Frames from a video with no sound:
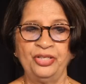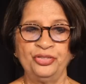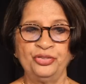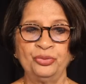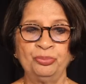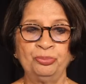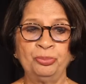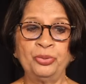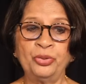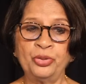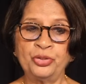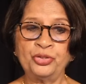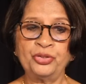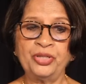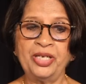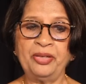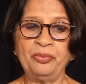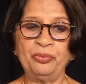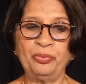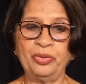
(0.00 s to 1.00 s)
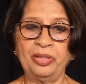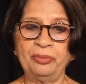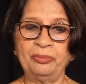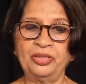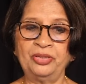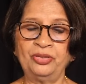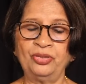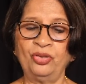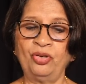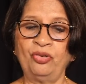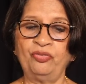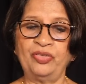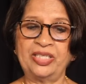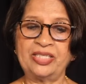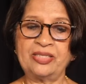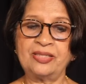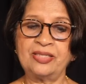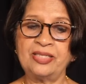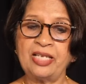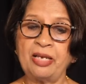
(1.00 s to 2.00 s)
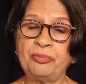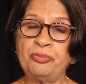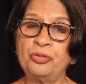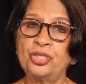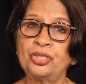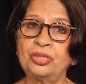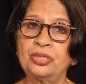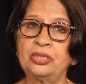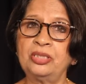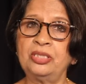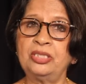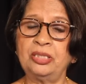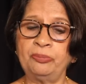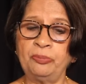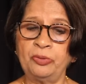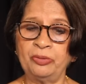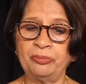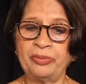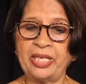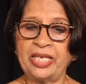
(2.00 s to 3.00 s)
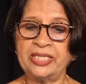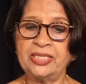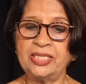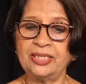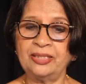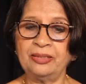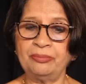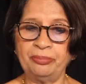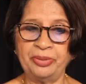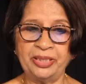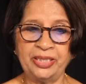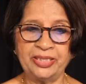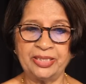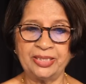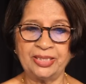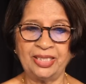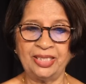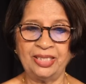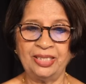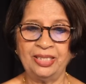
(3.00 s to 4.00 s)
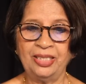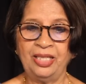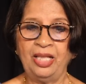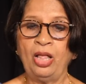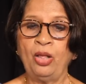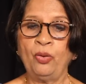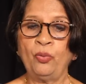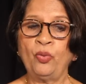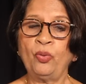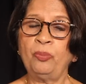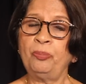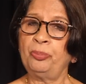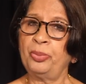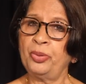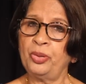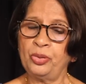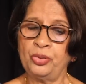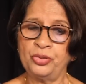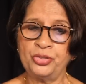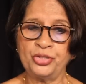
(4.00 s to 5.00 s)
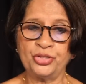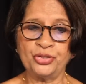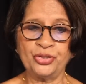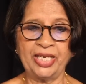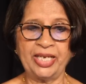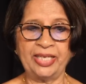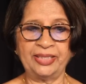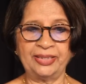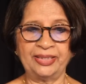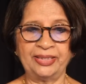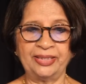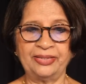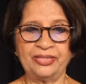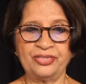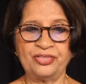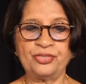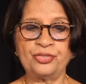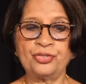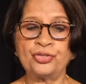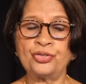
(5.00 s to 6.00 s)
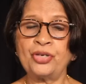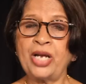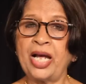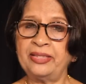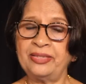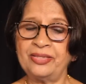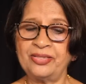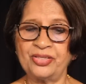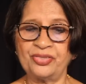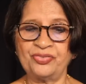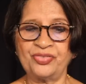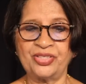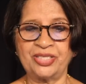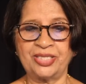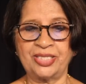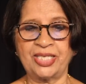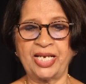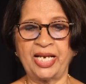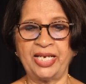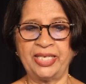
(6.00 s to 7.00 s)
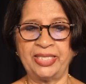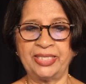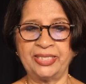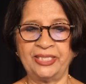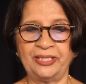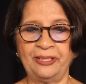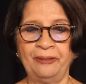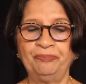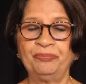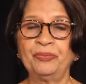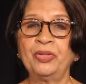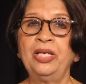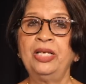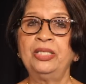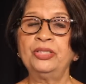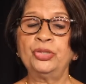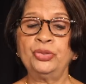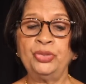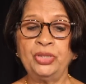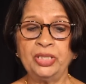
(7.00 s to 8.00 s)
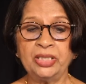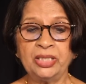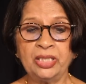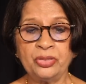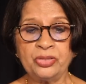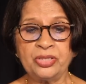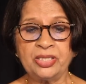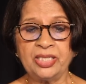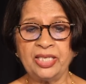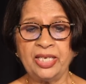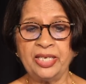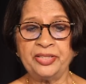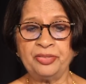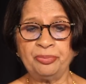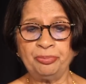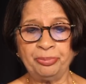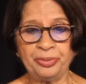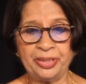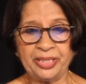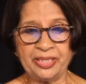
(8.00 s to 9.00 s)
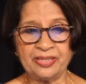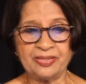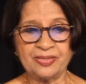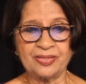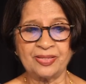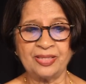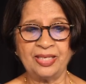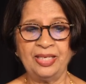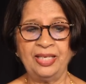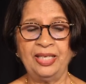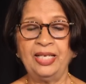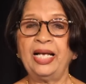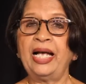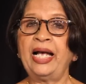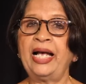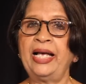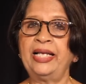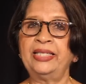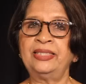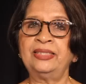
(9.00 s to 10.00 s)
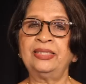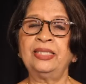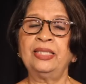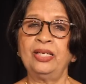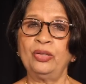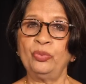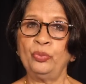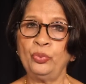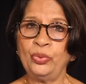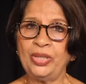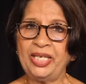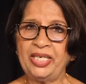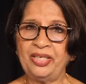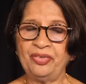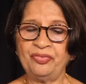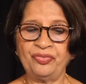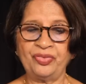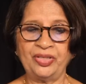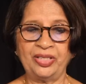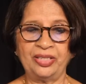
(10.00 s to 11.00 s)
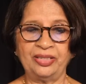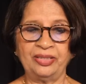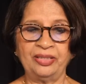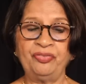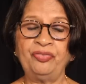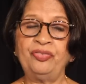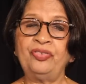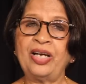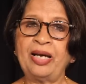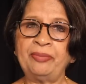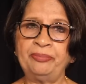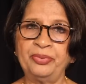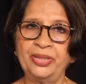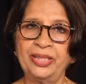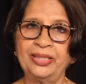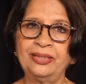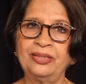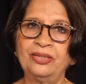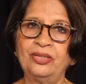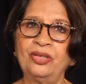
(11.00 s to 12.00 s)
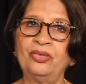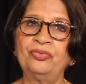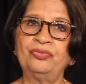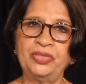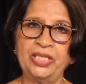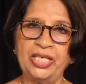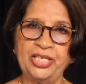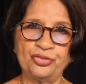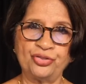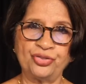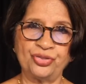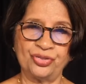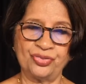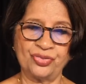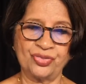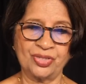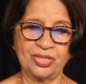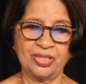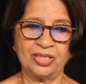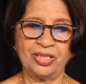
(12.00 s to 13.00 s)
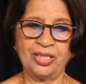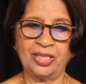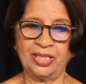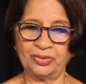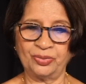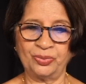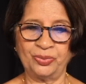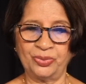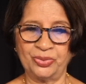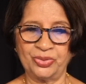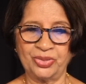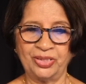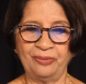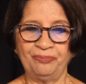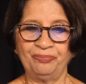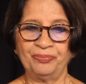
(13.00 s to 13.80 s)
to portray women of exceptional diplomatic ability who pull together the strands of society to negotiate peace and weave the fabric of nations, unquote.